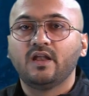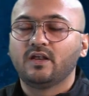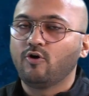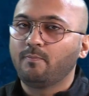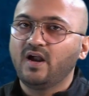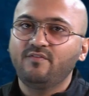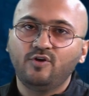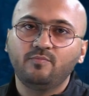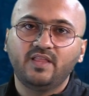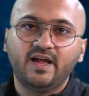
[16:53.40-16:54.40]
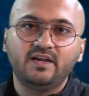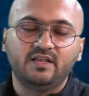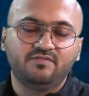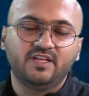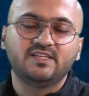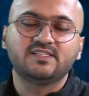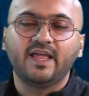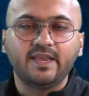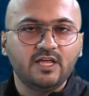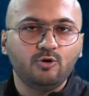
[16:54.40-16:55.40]
Now, apart from that, if there is
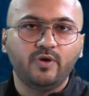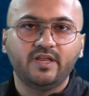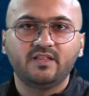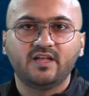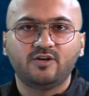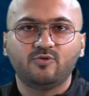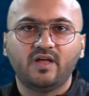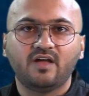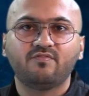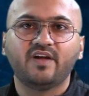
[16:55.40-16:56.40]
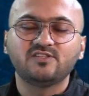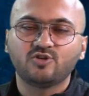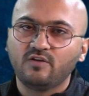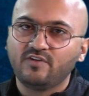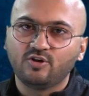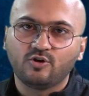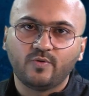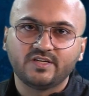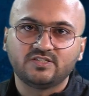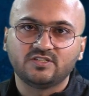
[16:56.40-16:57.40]
any query that you have while solving your
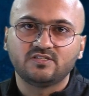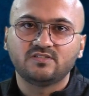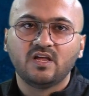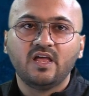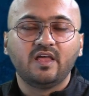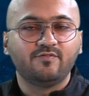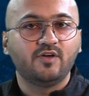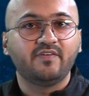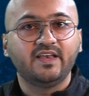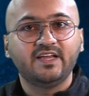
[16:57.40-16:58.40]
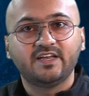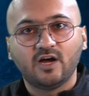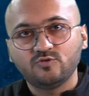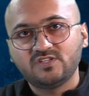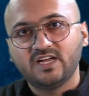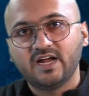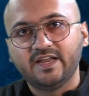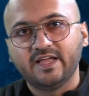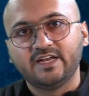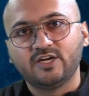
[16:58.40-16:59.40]
questions, if you have any doubts
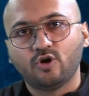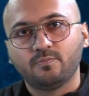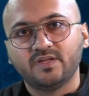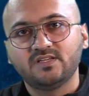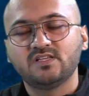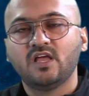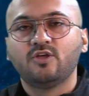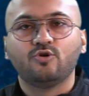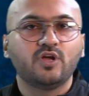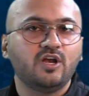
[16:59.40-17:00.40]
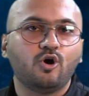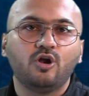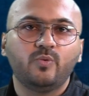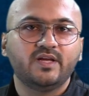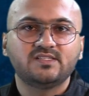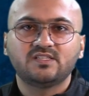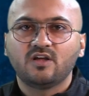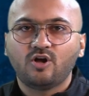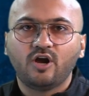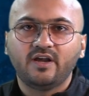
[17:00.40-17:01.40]
regarding any topics, you can
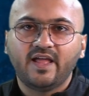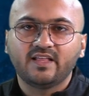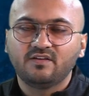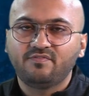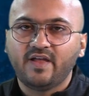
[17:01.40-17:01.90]
always contact the